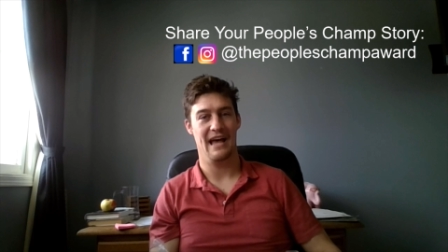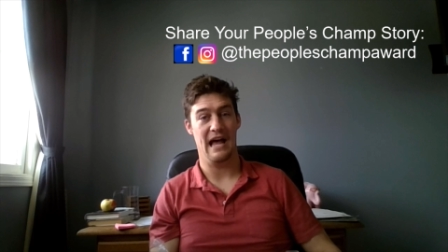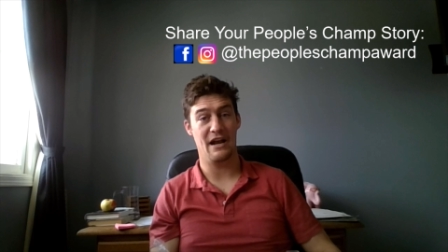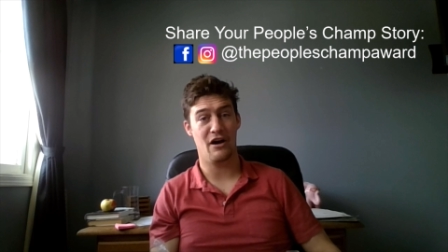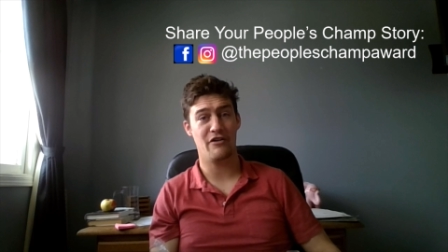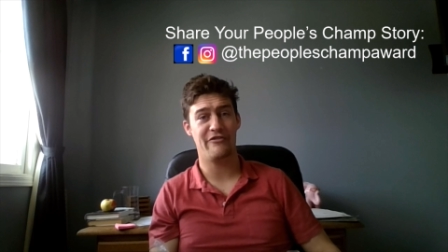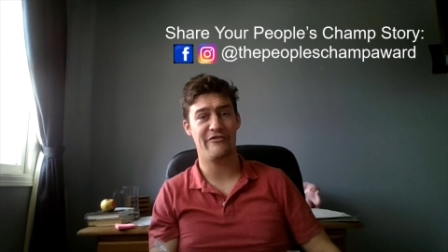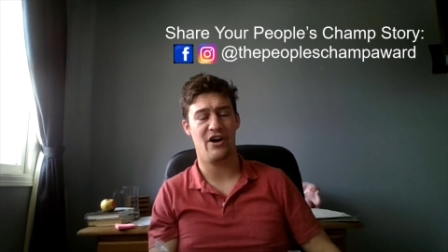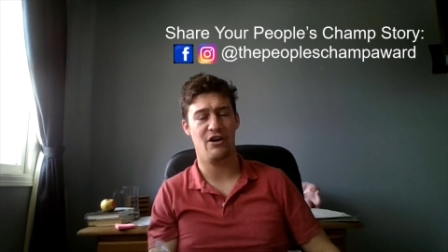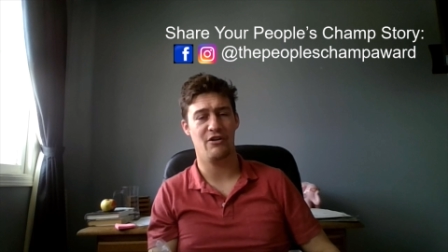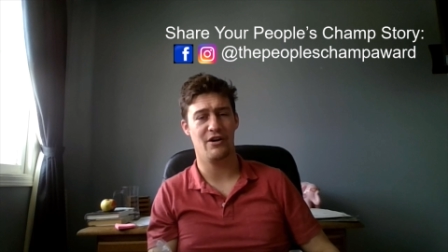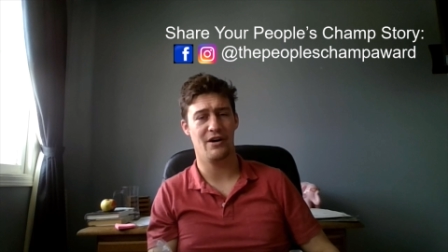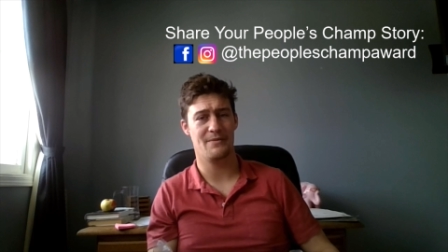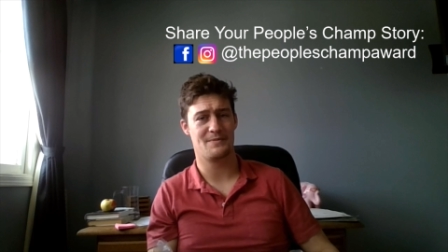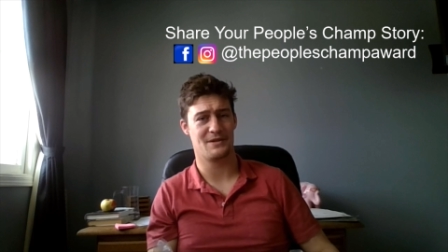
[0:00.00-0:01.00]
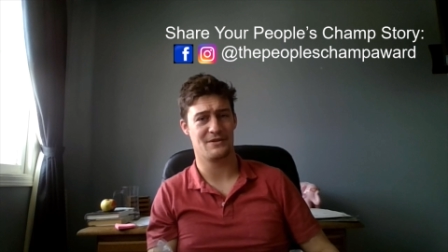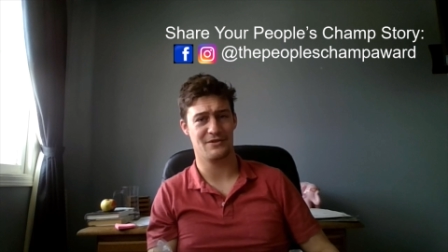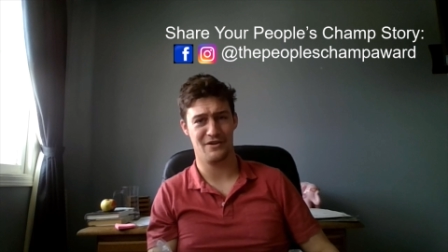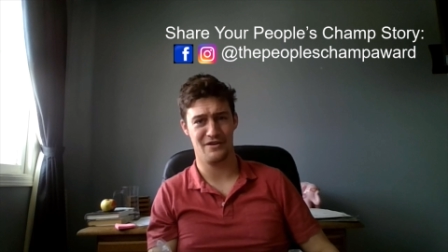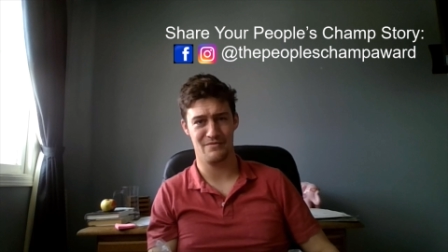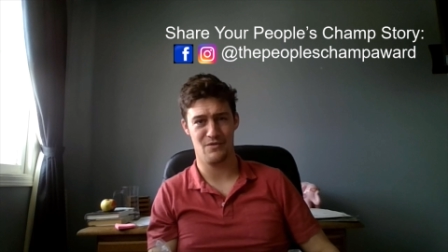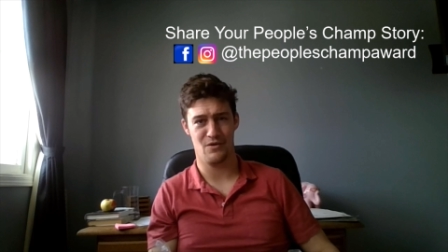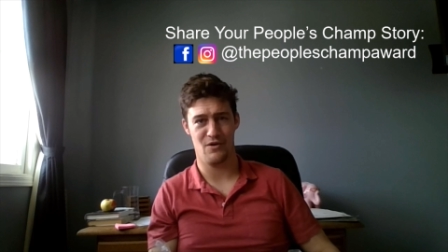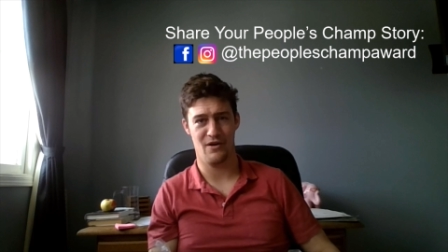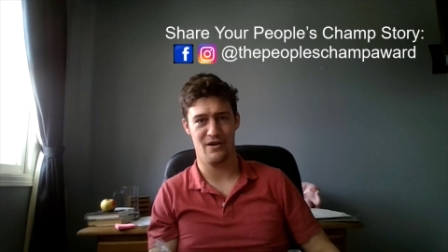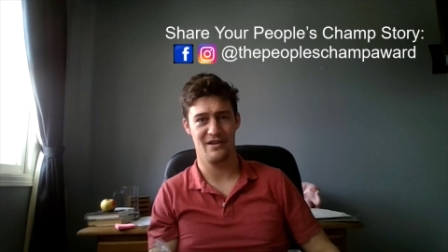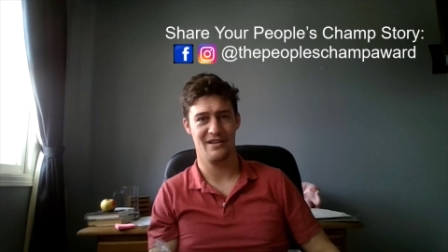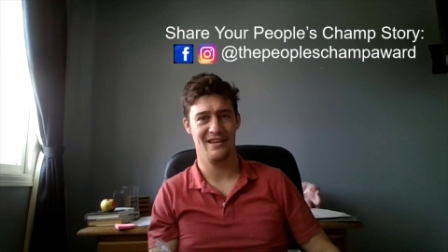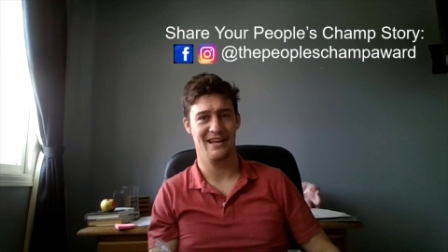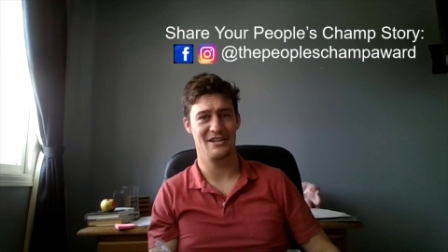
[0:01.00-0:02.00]
and I'll follow up to learn
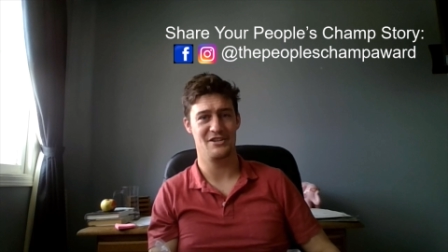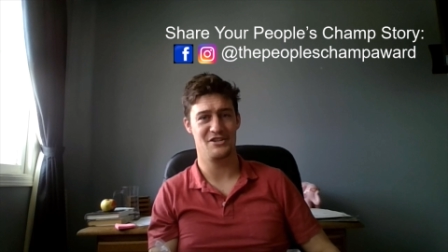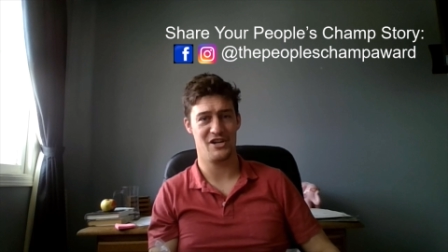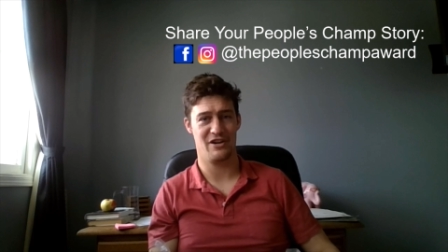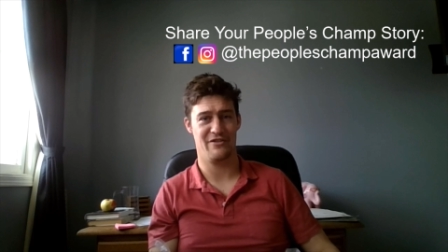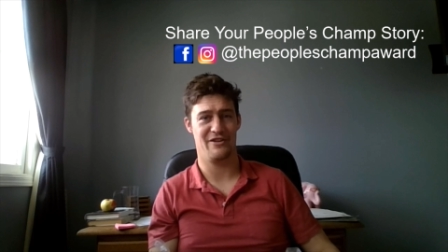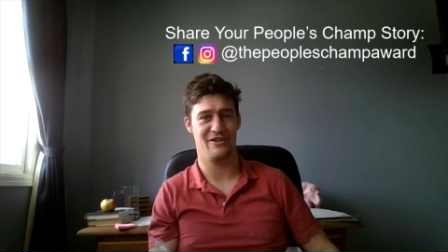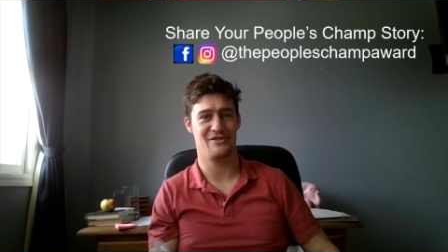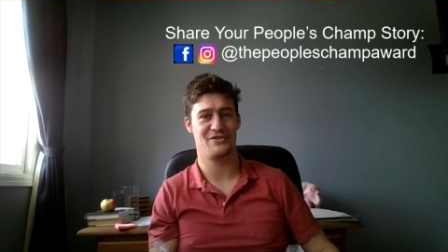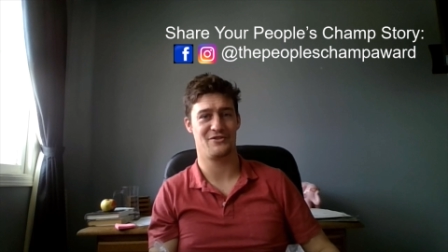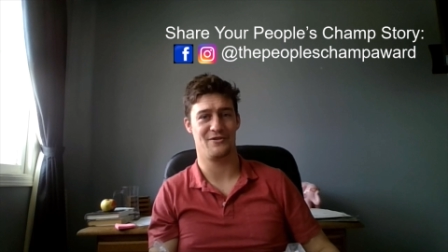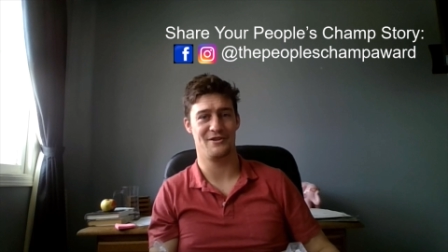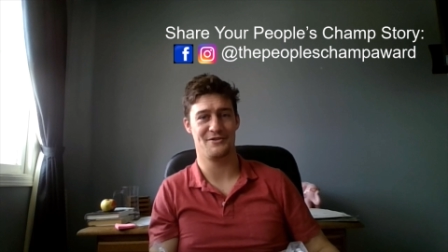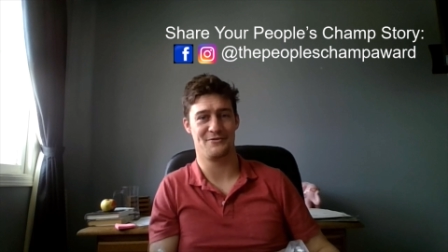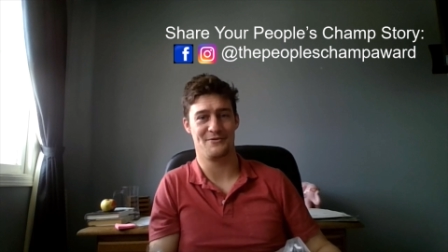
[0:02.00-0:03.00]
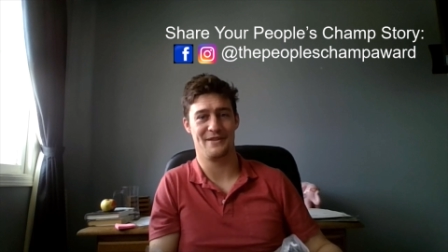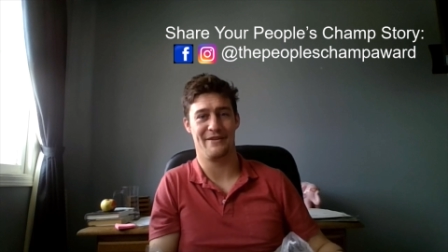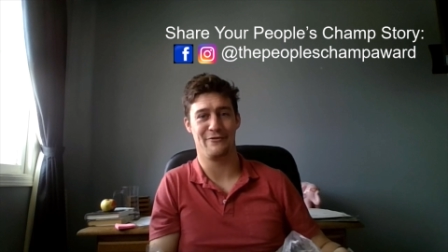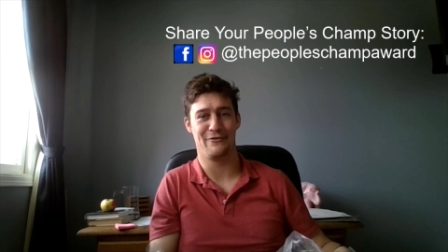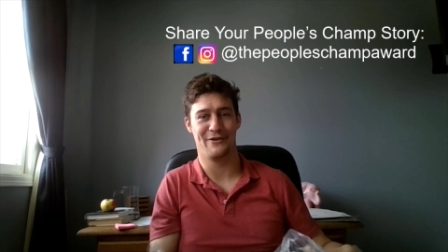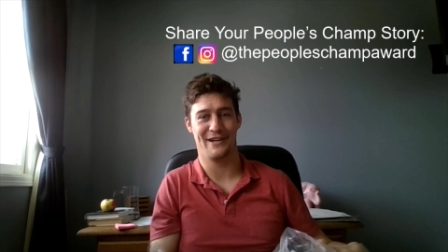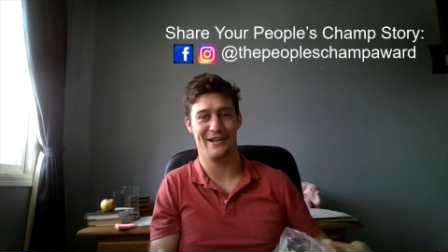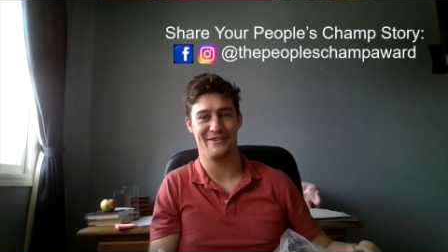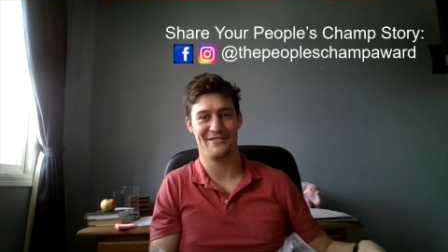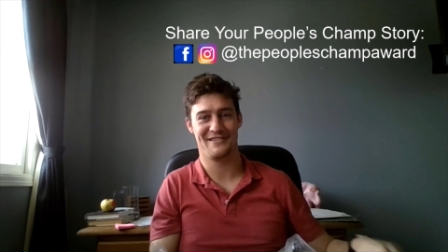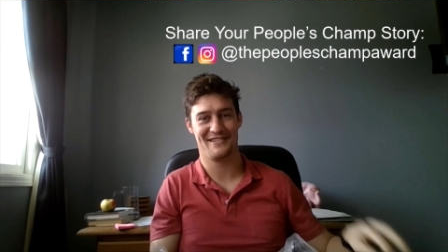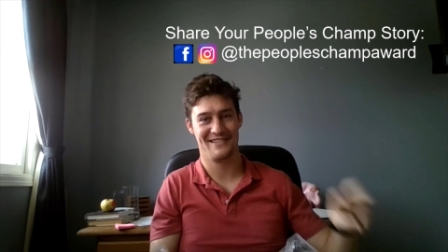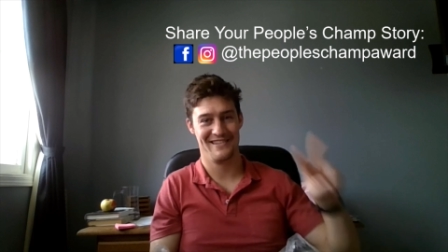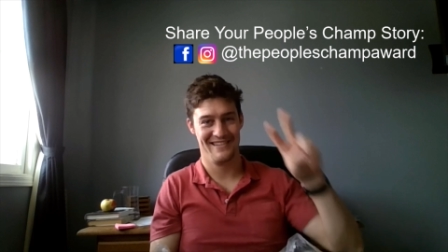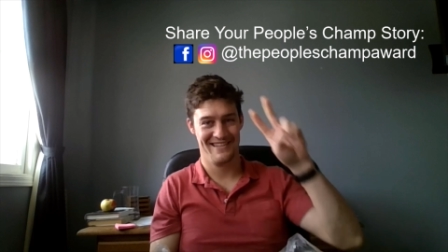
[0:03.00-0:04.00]
more and share their stories with everyone
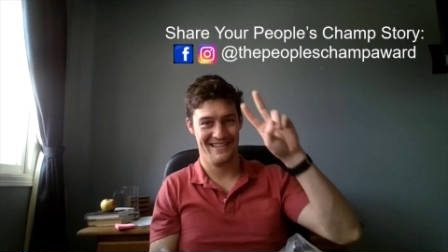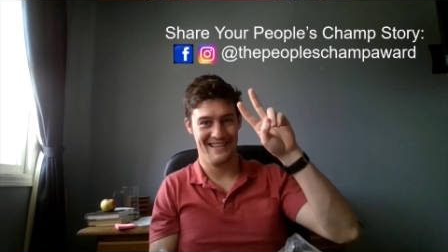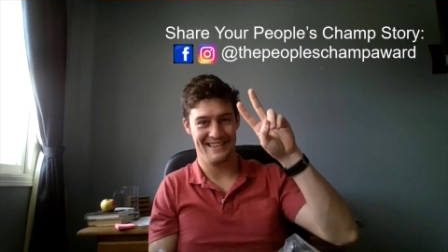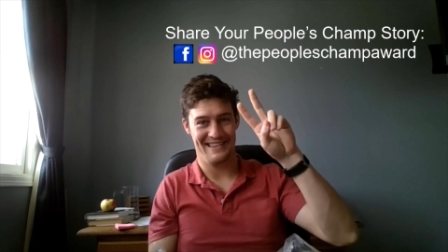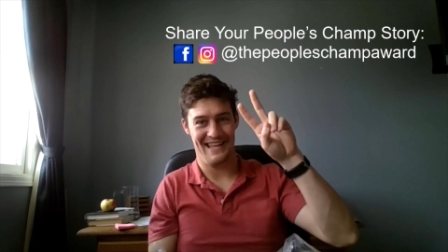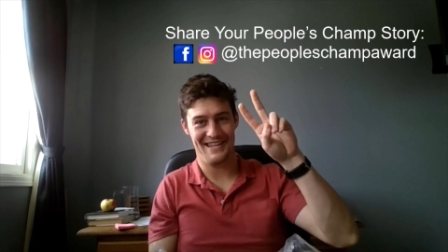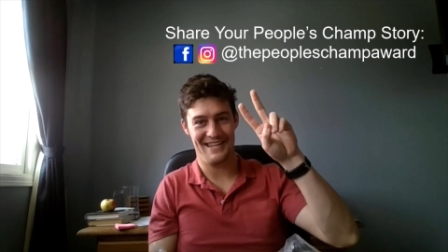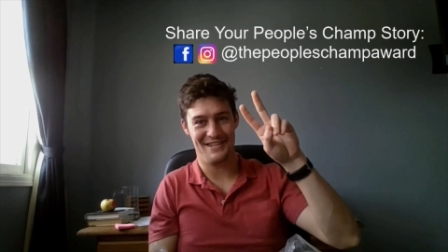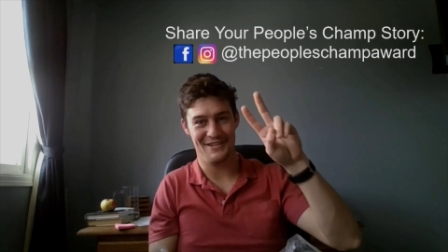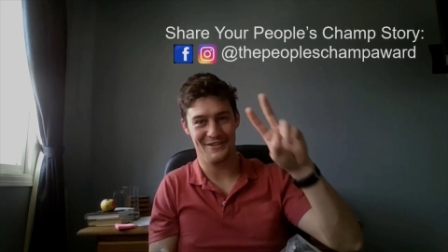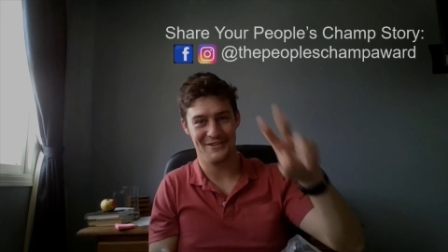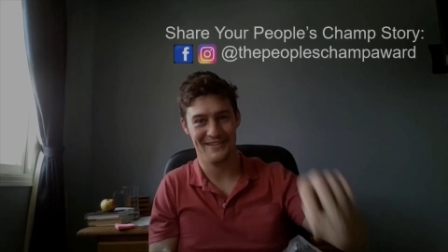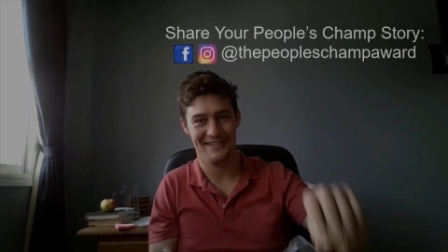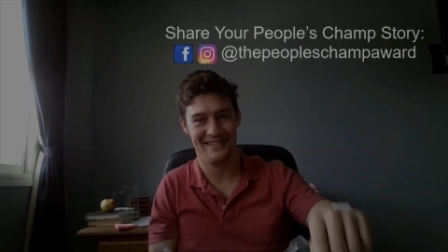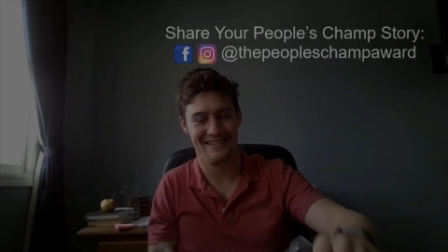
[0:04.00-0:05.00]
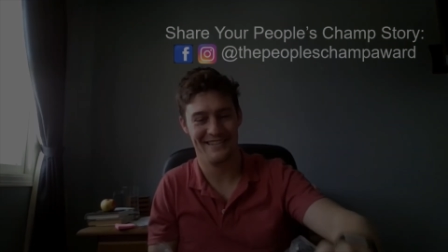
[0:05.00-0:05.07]
else. Thank you.